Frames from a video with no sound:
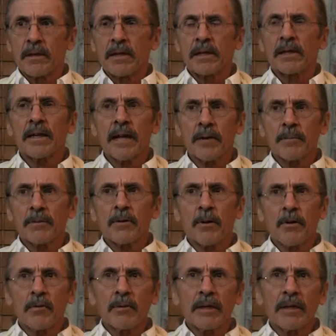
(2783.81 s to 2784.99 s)
It can happen
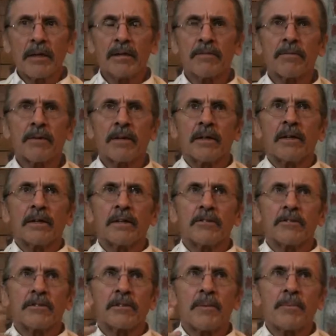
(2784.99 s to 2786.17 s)
only if
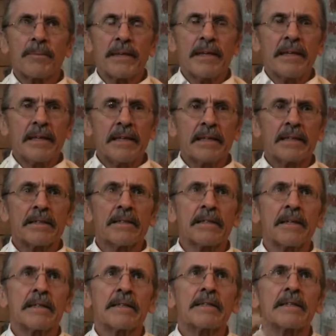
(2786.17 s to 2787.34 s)
there's something in us
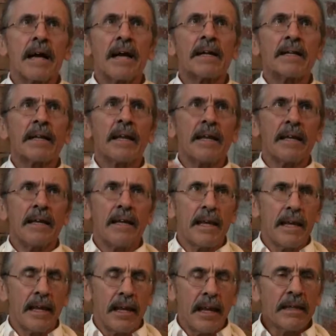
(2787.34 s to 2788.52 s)
that is not
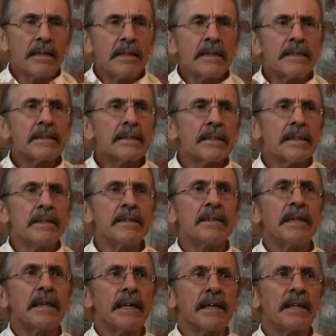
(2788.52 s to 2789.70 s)
endlessly
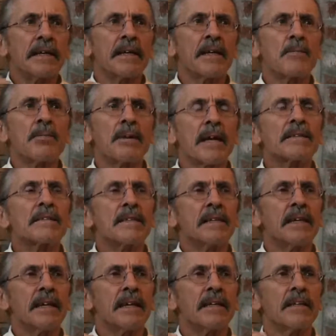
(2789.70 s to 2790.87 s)
seeking the
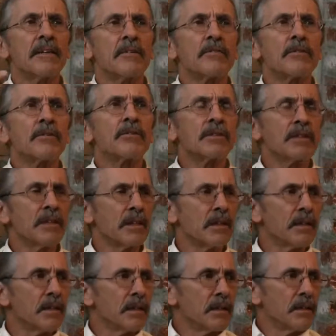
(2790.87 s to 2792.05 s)
complexity and the
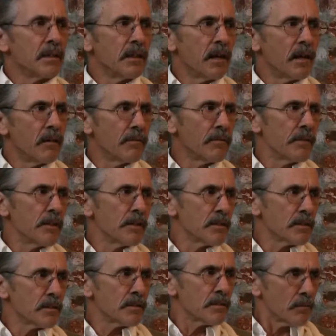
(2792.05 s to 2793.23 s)
diversity of
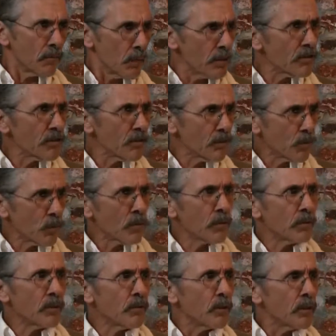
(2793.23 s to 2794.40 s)
this Western
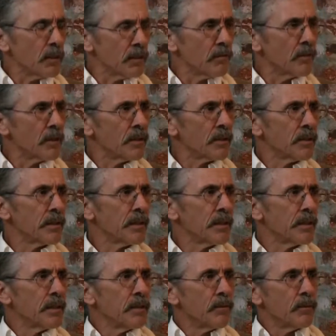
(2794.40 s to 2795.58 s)
world that we live
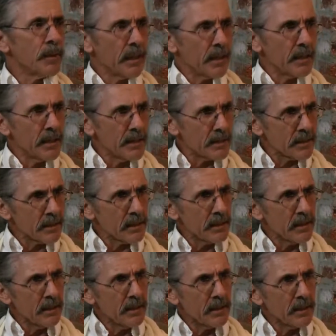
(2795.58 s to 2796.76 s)
in.
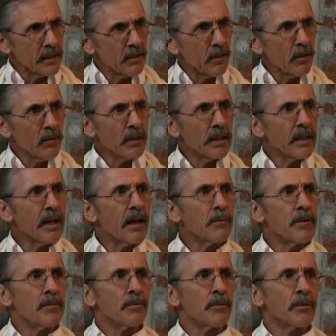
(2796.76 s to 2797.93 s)
It can only
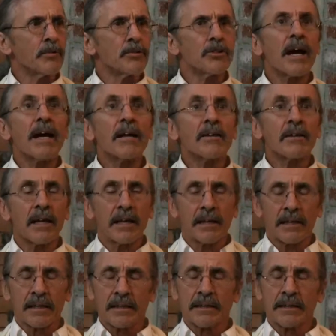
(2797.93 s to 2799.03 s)
come if we're childlike,